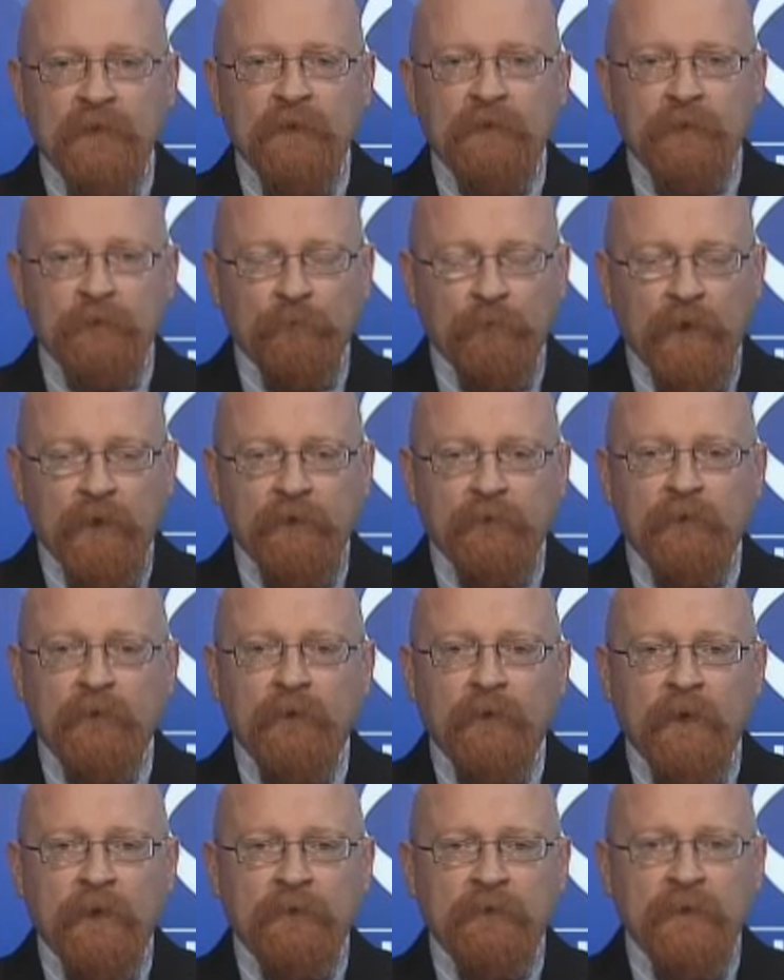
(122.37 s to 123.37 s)
exactly right.
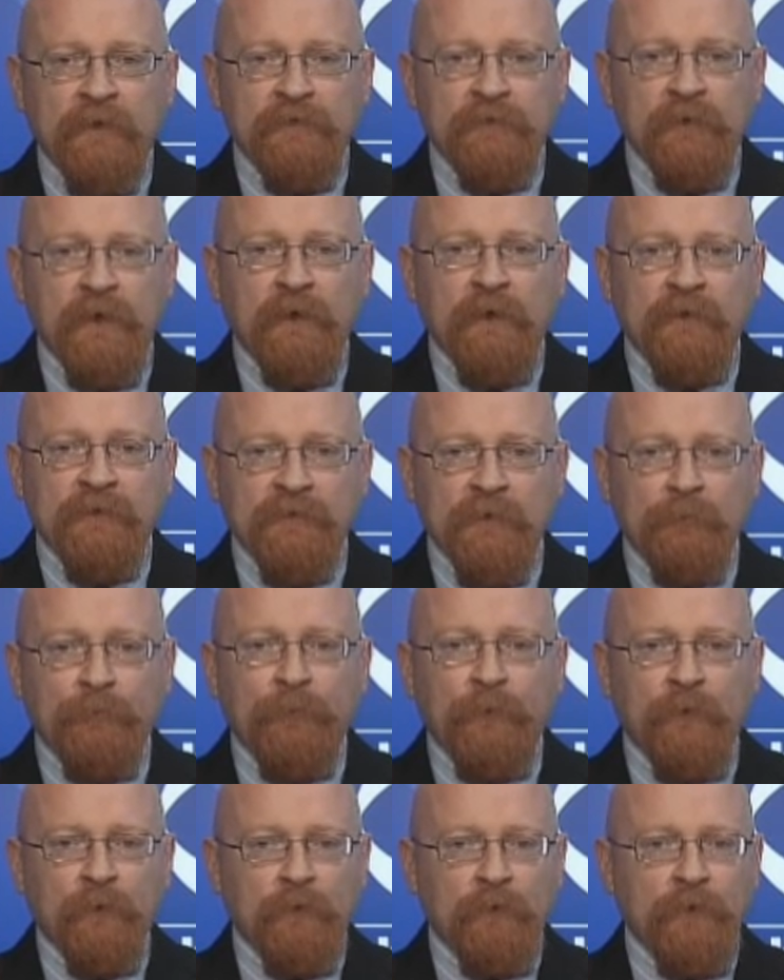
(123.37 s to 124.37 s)
It's not a
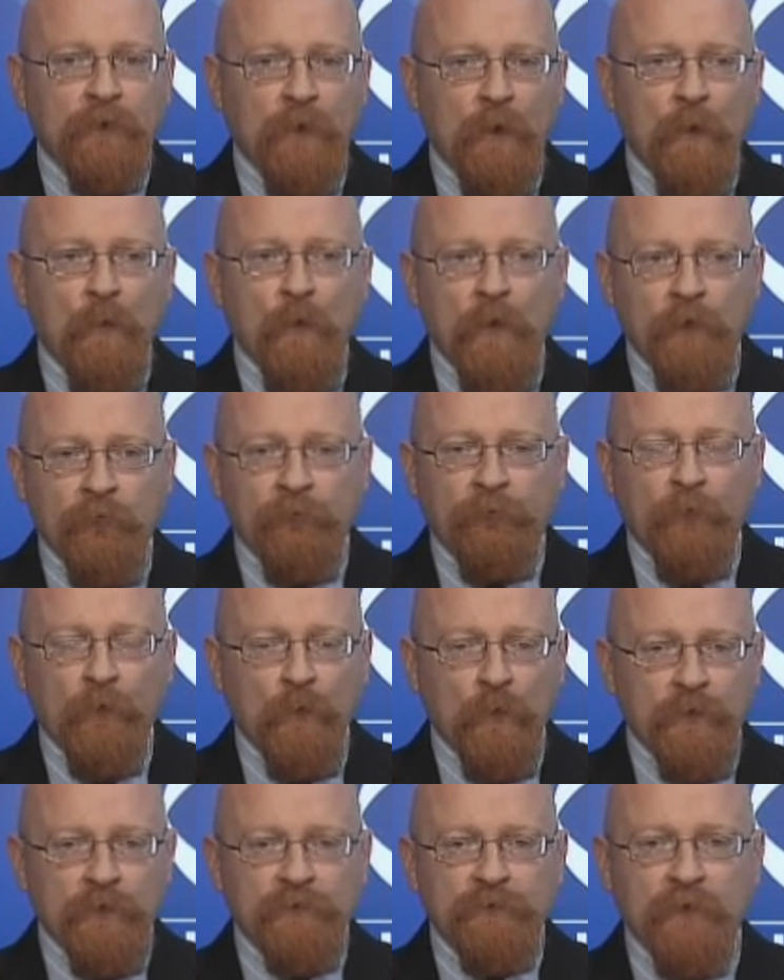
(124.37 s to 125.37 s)
simple,
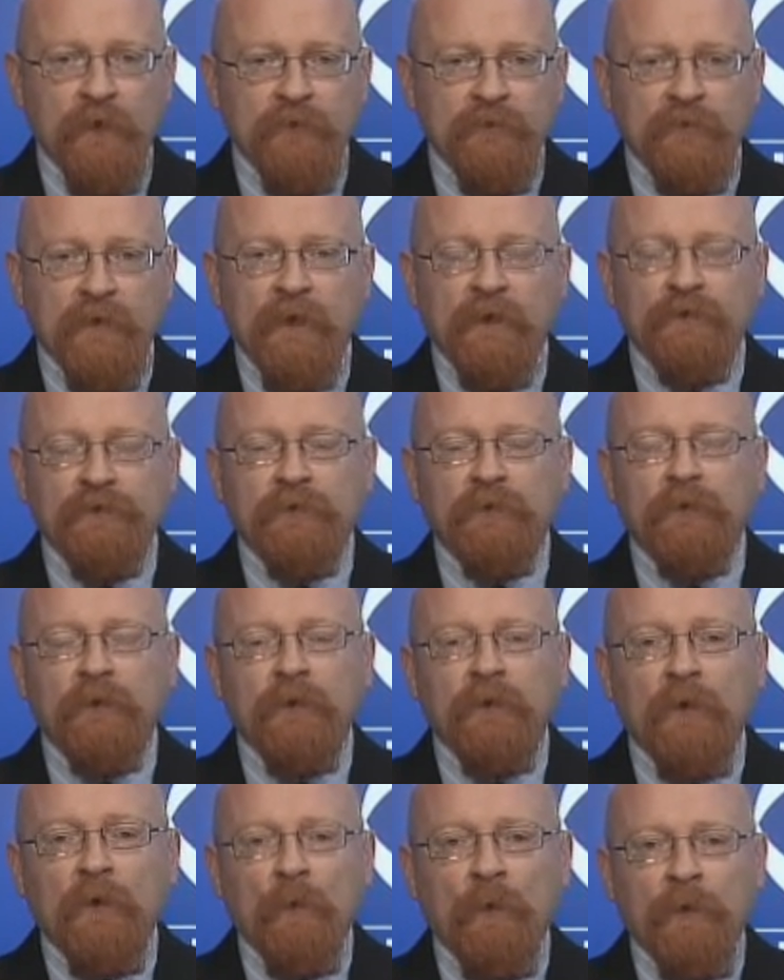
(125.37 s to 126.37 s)
one-for-one transaction.
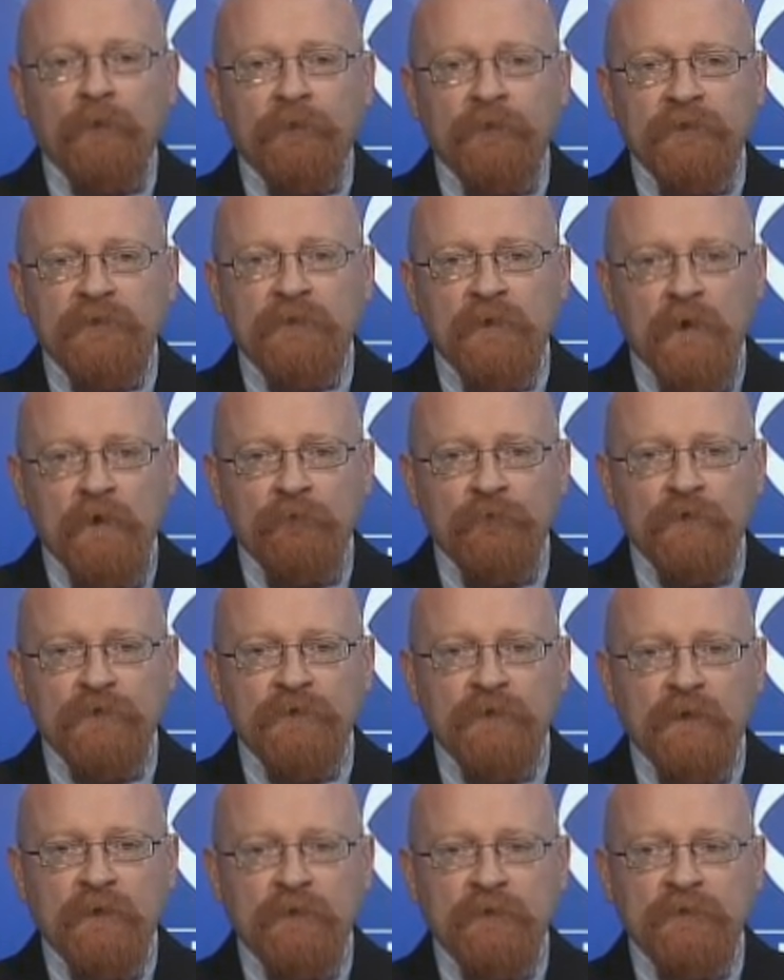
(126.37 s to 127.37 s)
What this
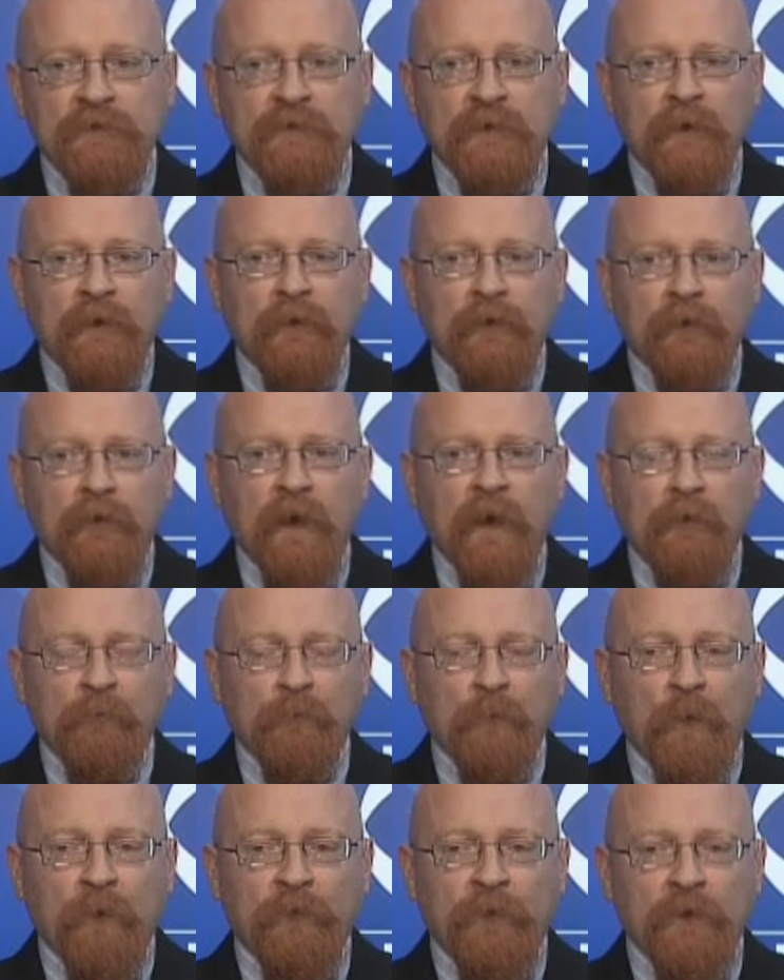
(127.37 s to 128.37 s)
covers is
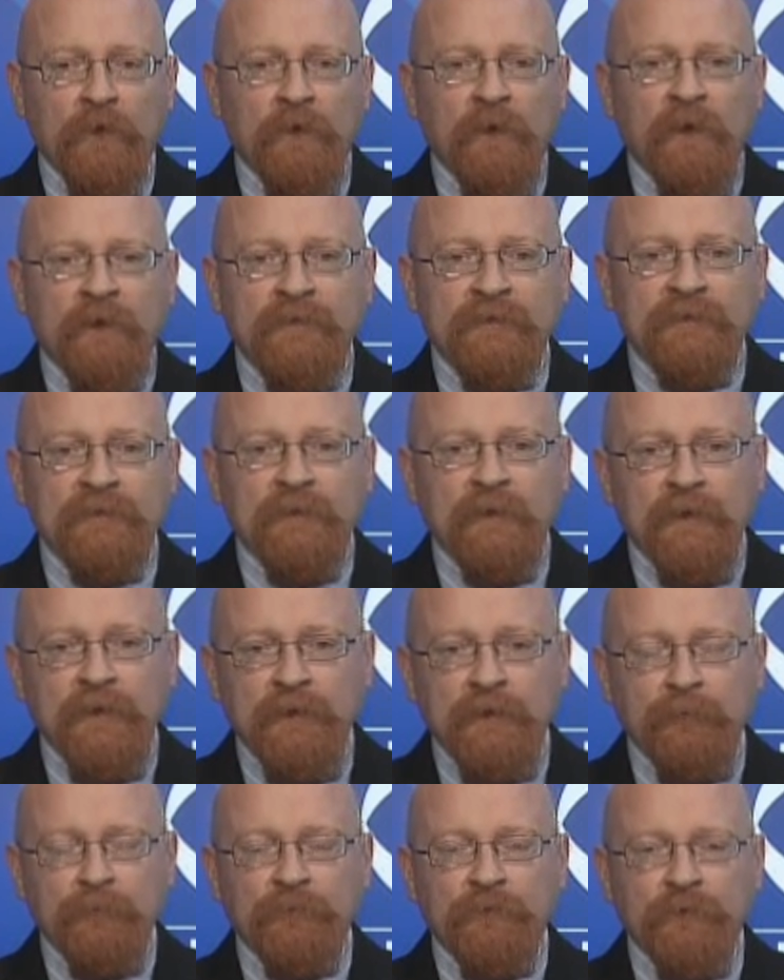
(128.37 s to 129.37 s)
what they call a
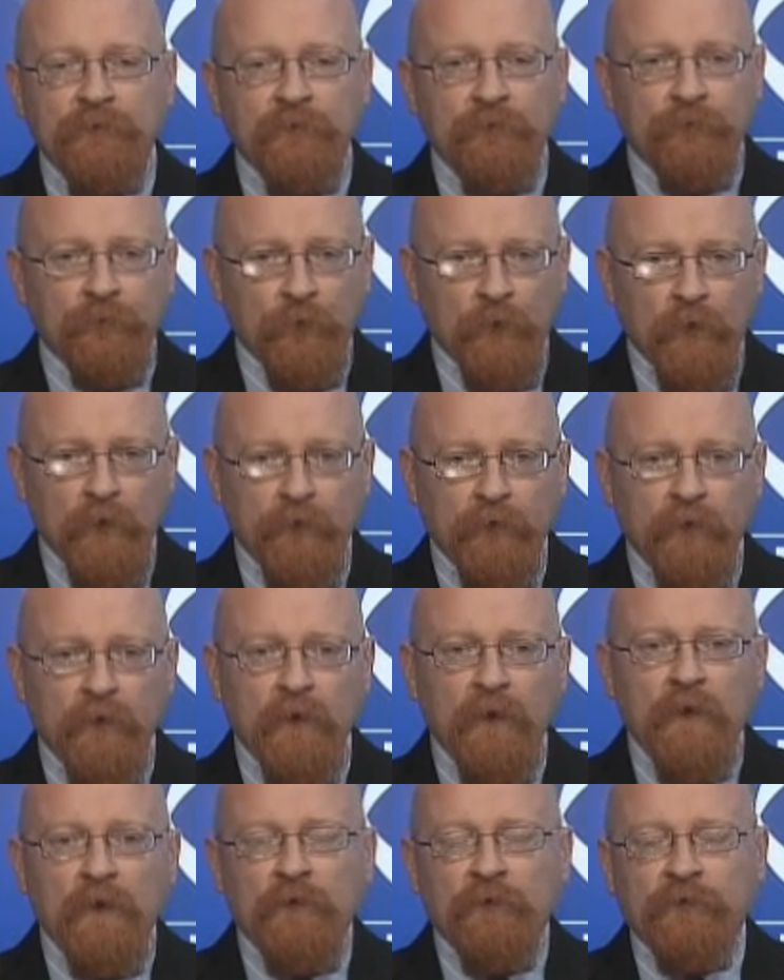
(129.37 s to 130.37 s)
scheme to defraud.
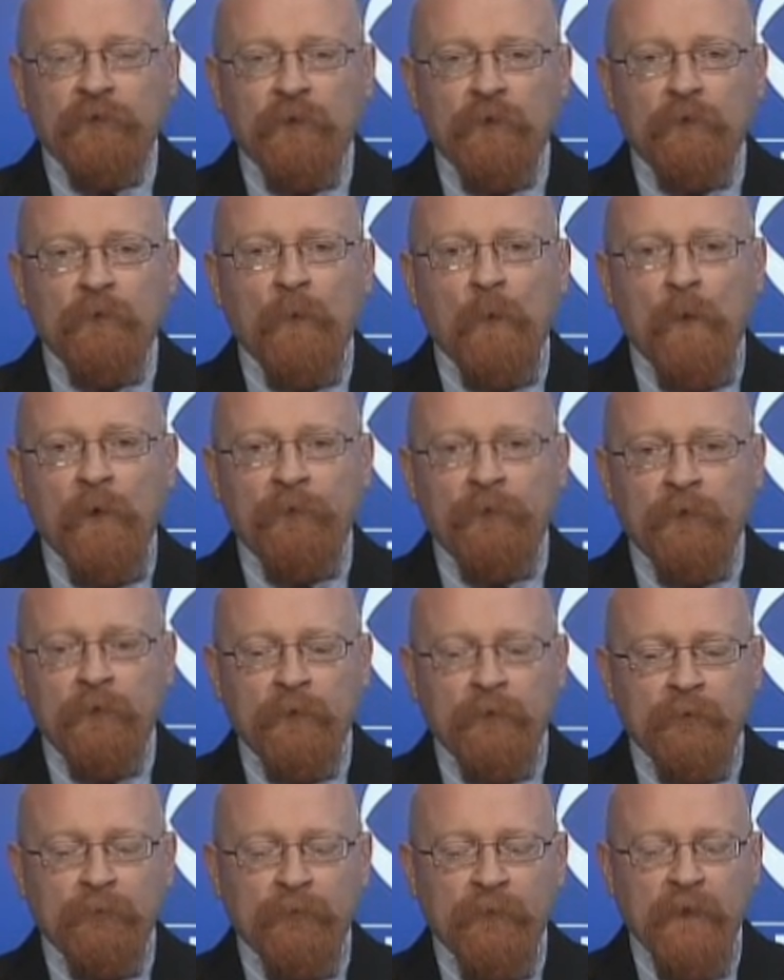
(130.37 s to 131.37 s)
So what
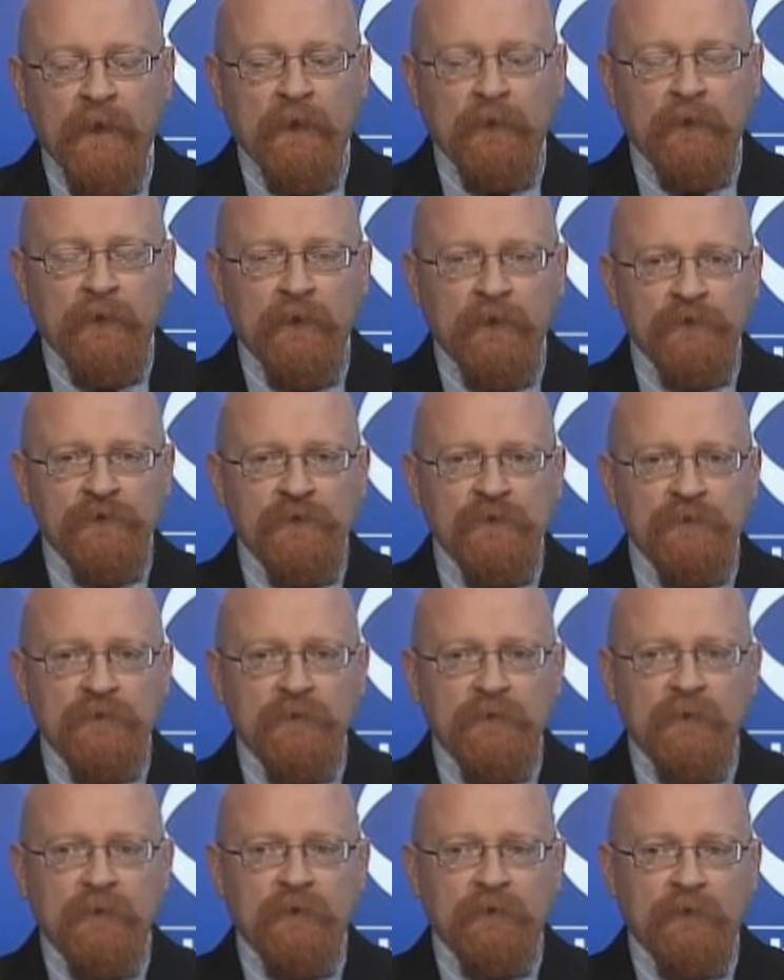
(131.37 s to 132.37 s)
the allegations
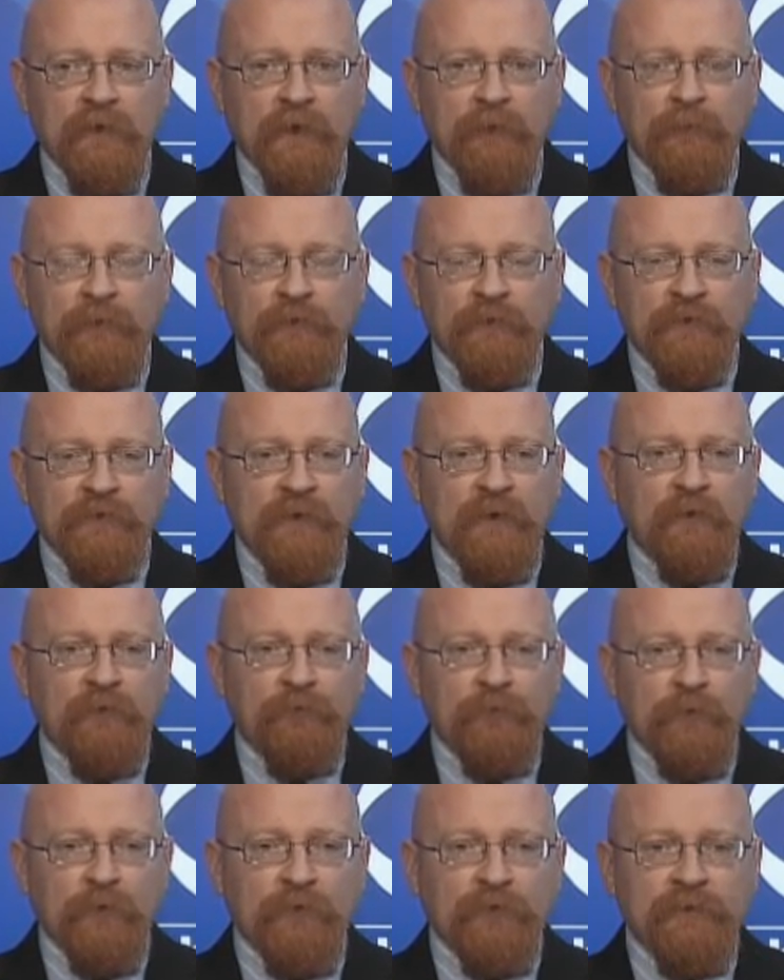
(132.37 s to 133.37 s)
in the indictment are saying,
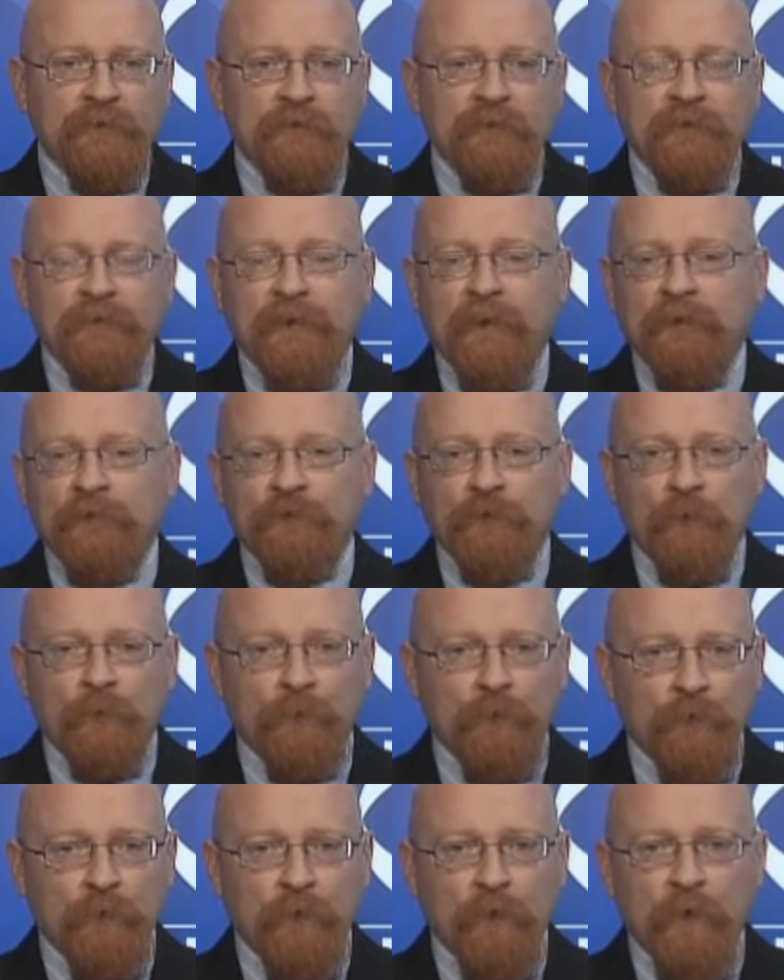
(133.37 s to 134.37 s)
for instance, that Joe
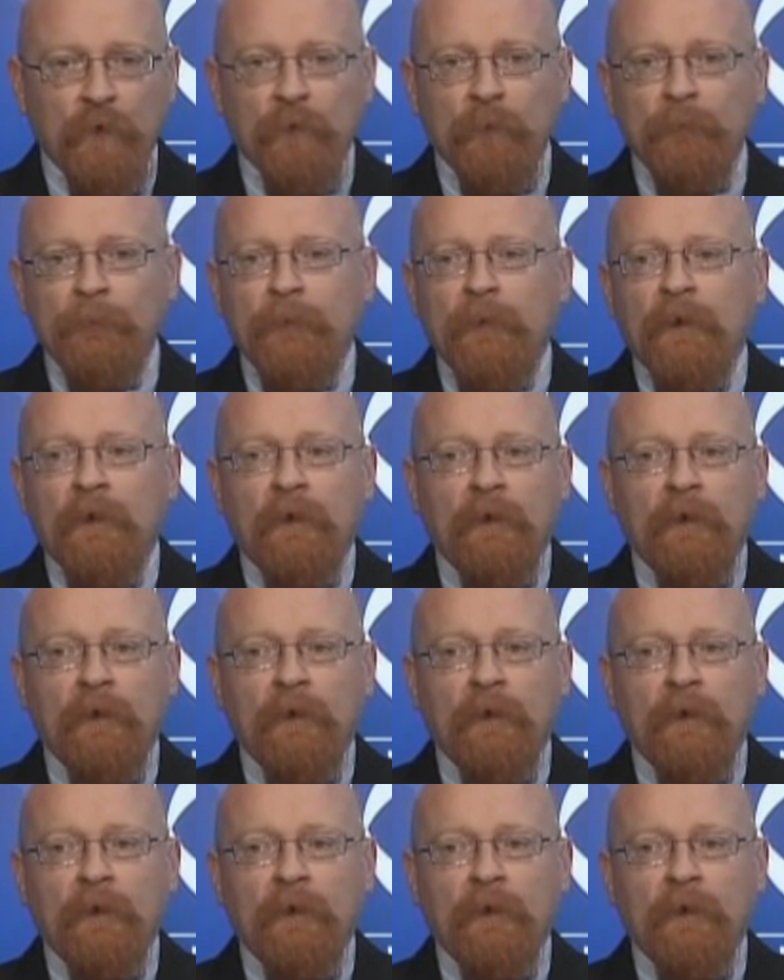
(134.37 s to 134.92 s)
Bruno